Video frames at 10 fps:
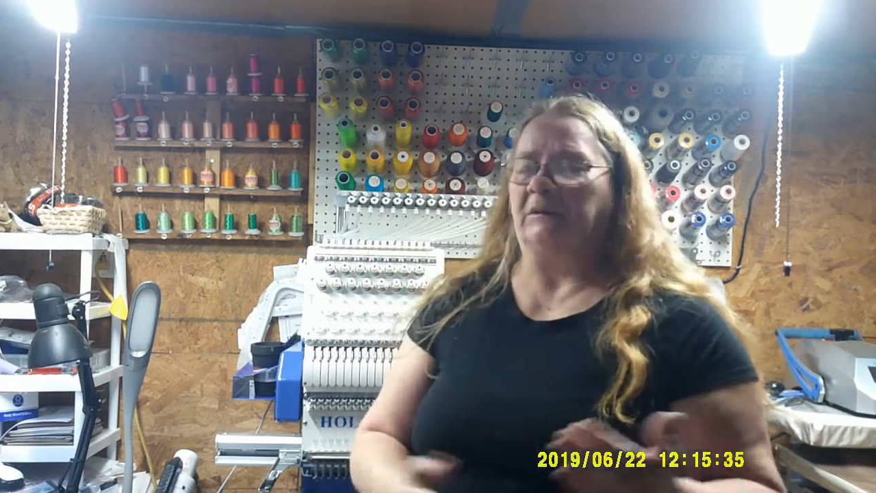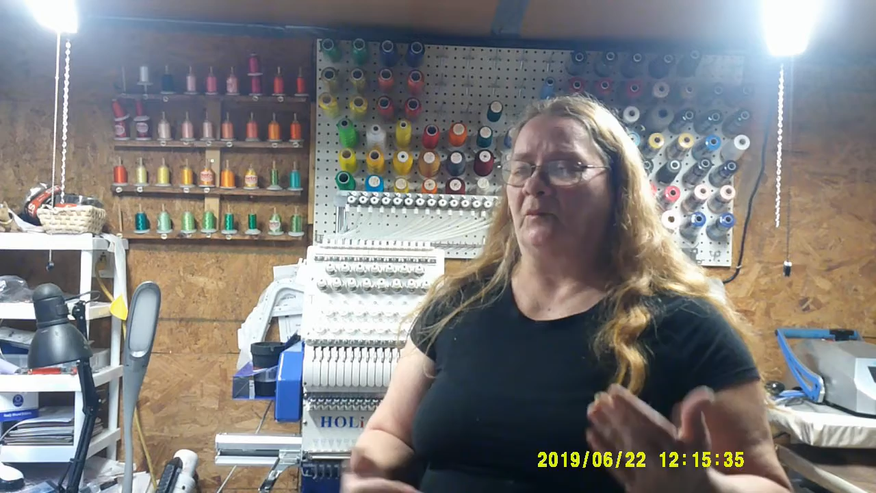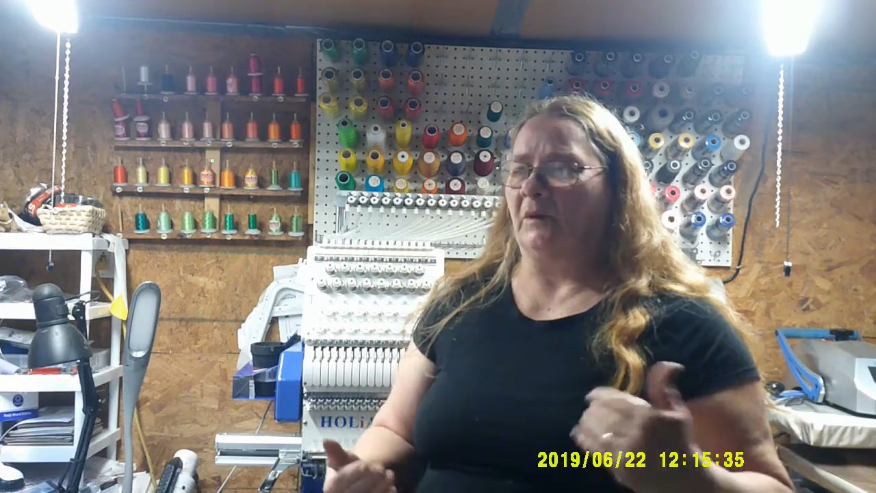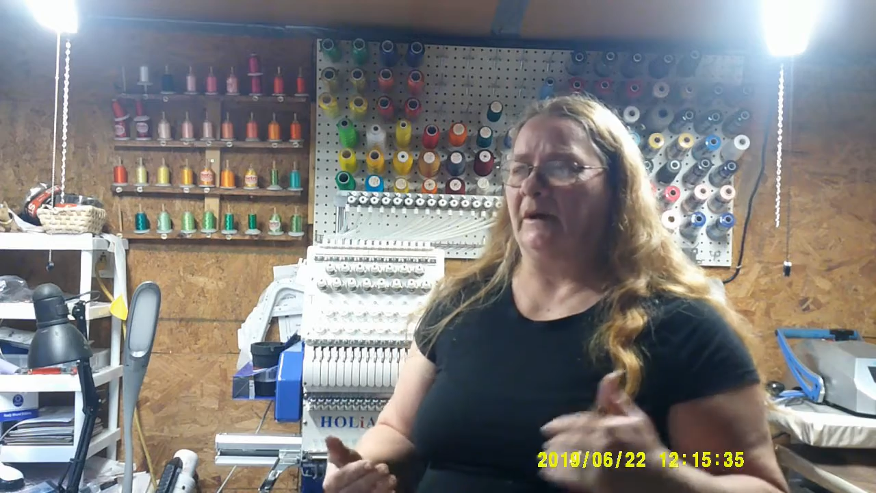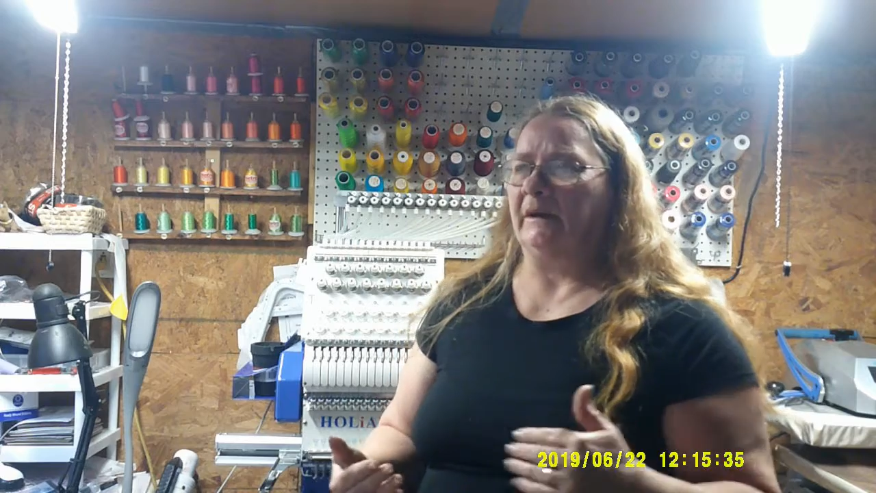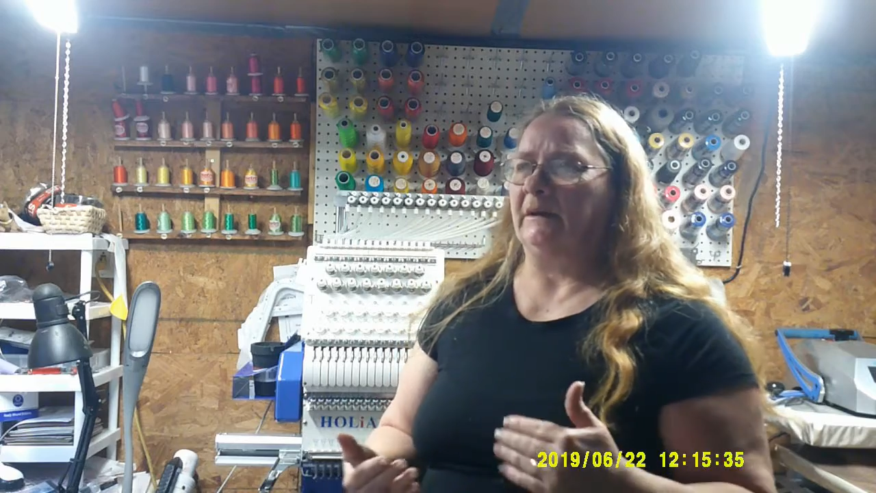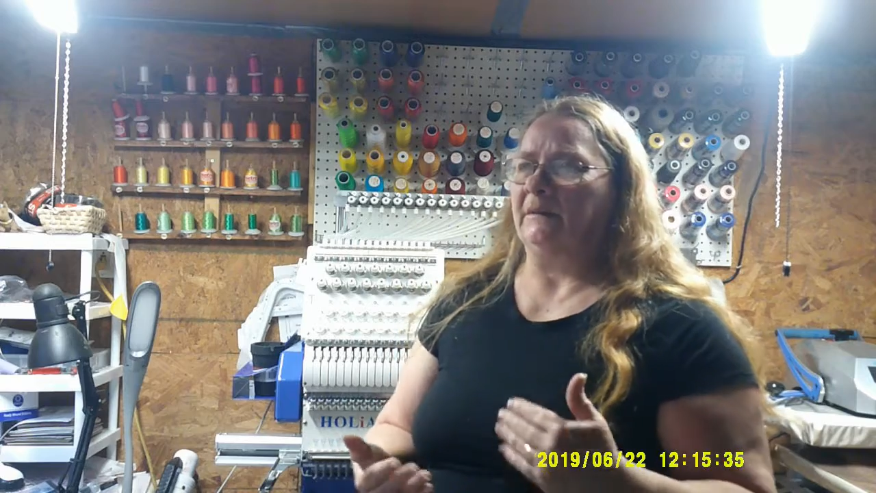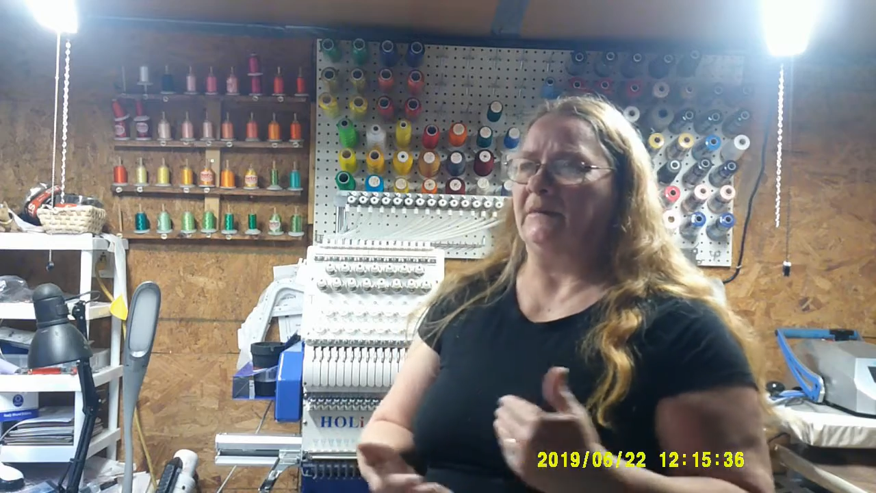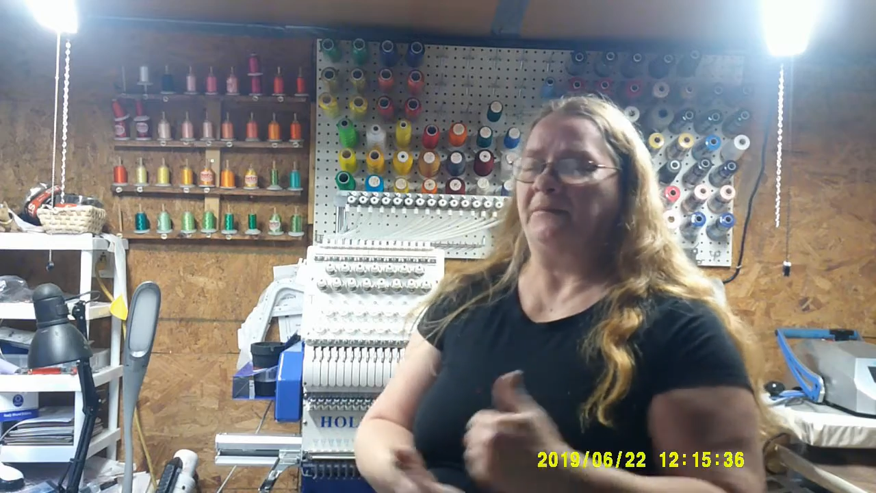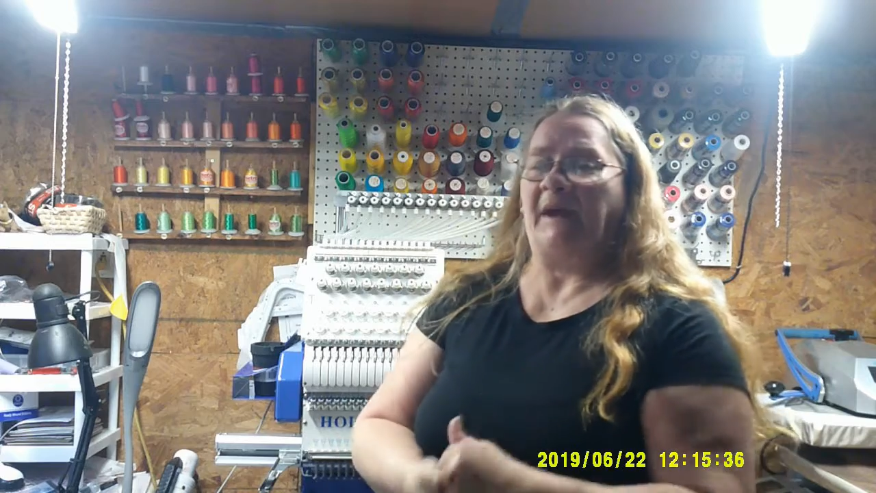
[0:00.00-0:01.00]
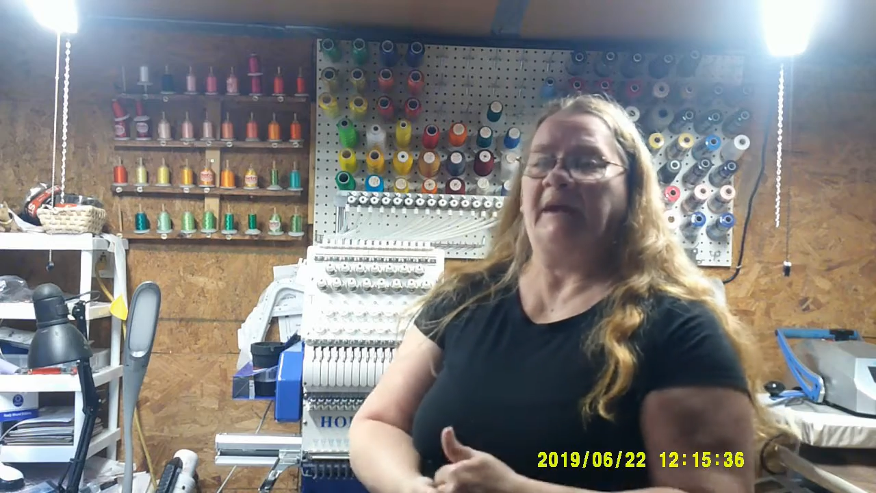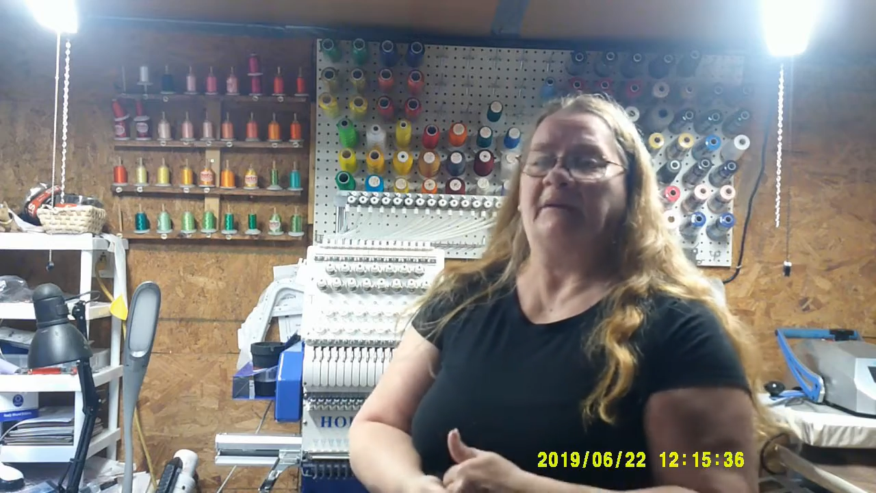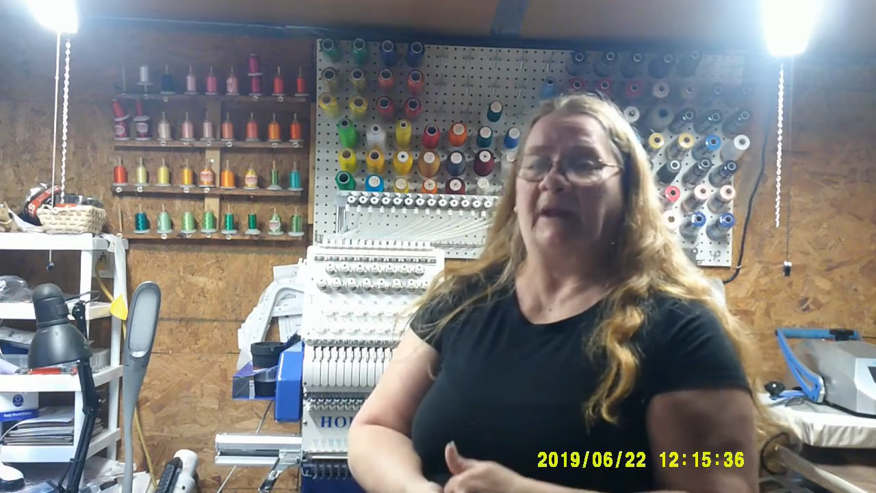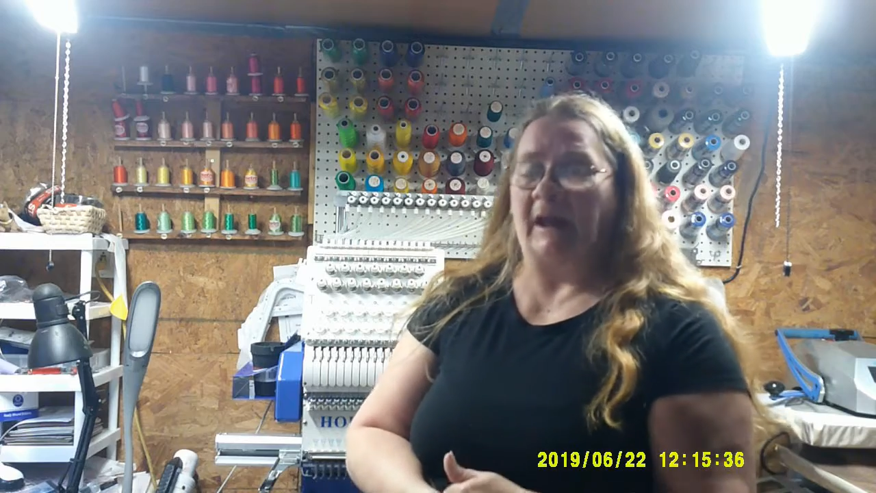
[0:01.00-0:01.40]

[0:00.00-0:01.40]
the pattern